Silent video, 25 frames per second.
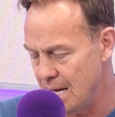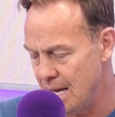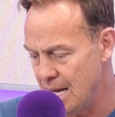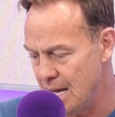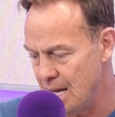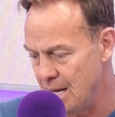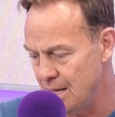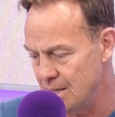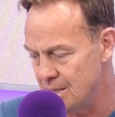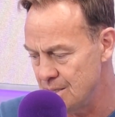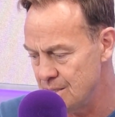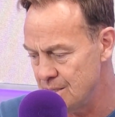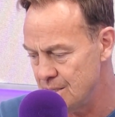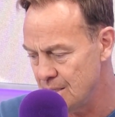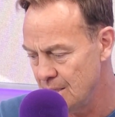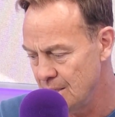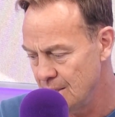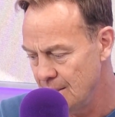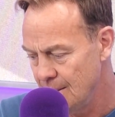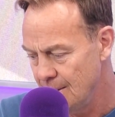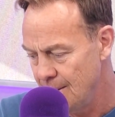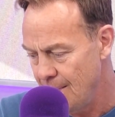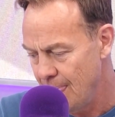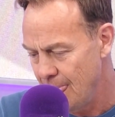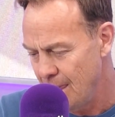And
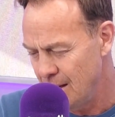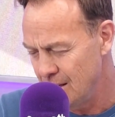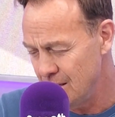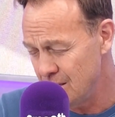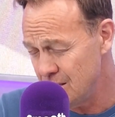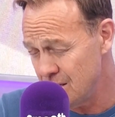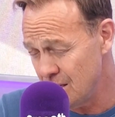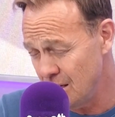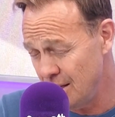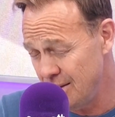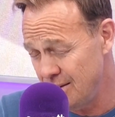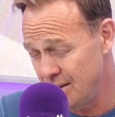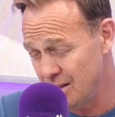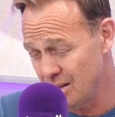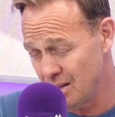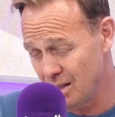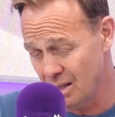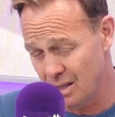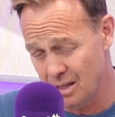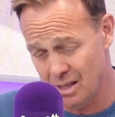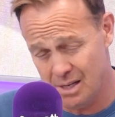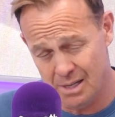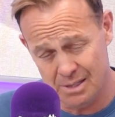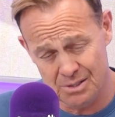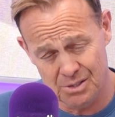I think the
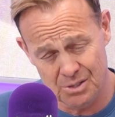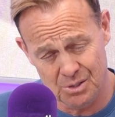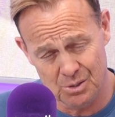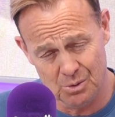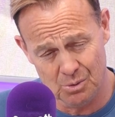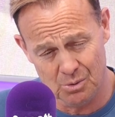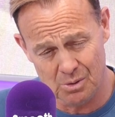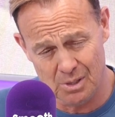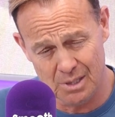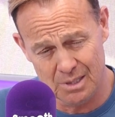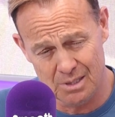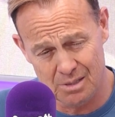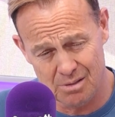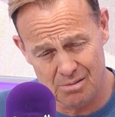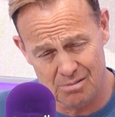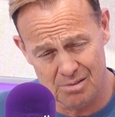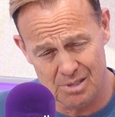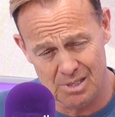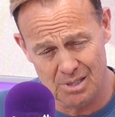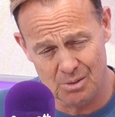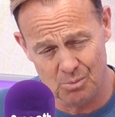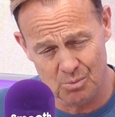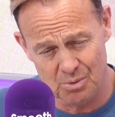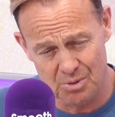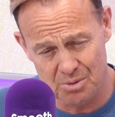last tour I
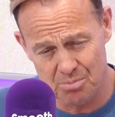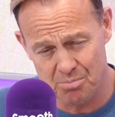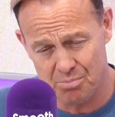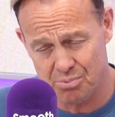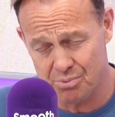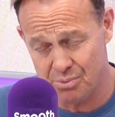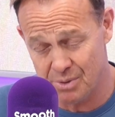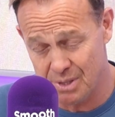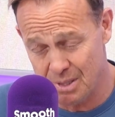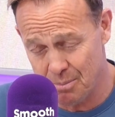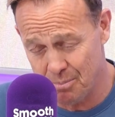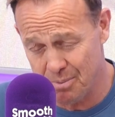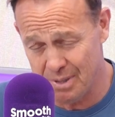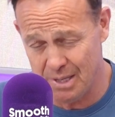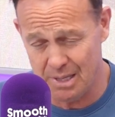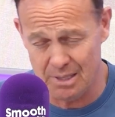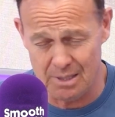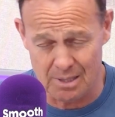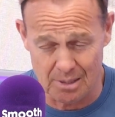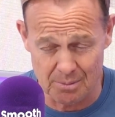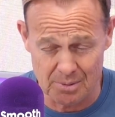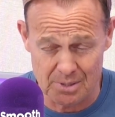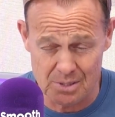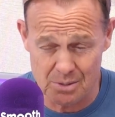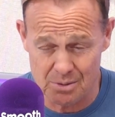did was
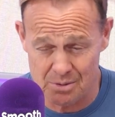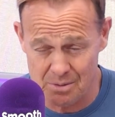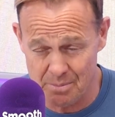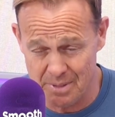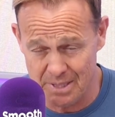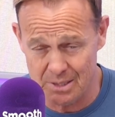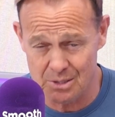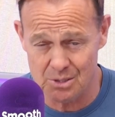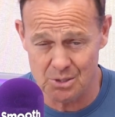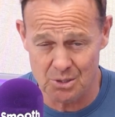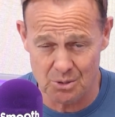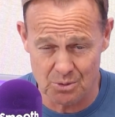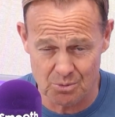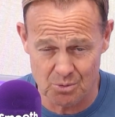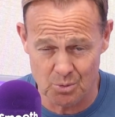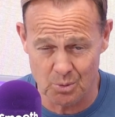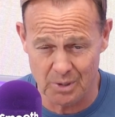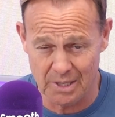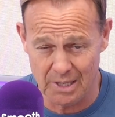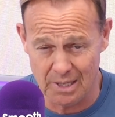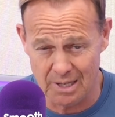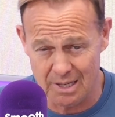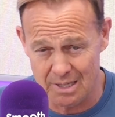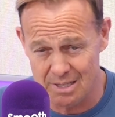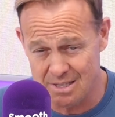pre-pandemic, so it was about
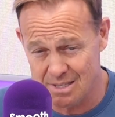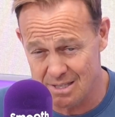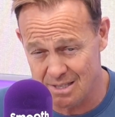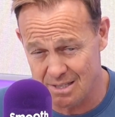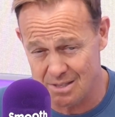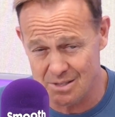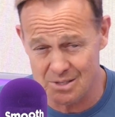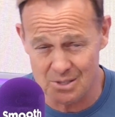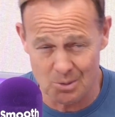2018.